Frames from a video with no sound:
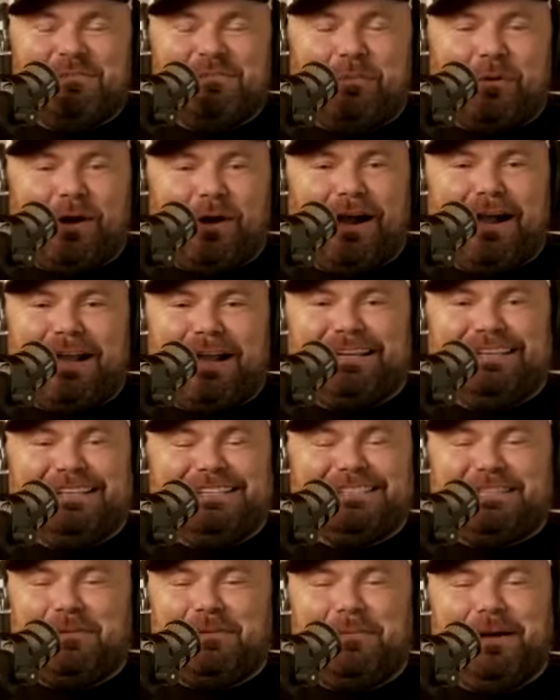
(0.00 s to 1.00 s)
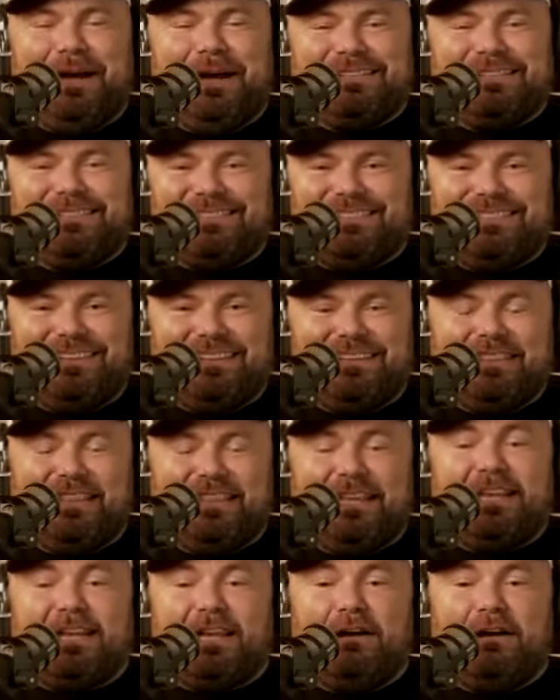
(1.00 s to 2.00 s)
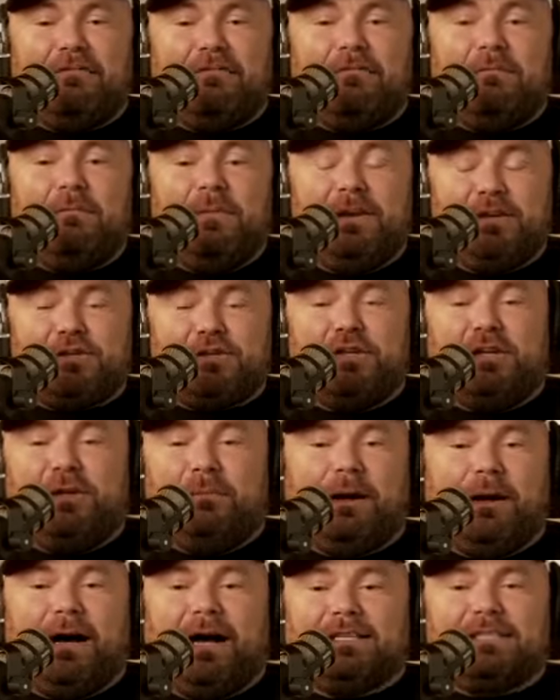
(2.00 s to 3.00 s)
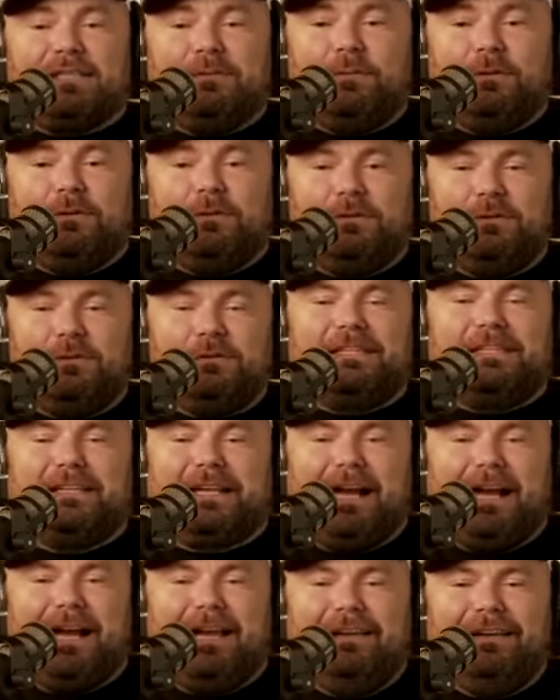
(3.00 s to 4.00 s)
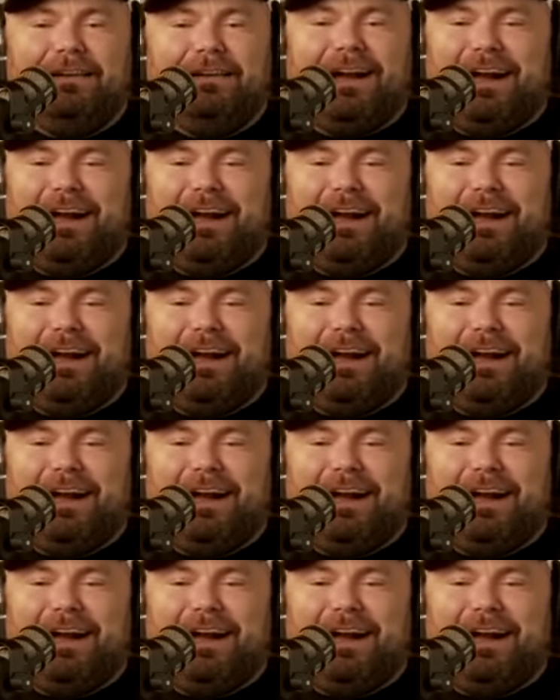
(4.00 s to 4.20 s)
Brian is the best. Think yeah. of Mission Impossible. Who's the guy?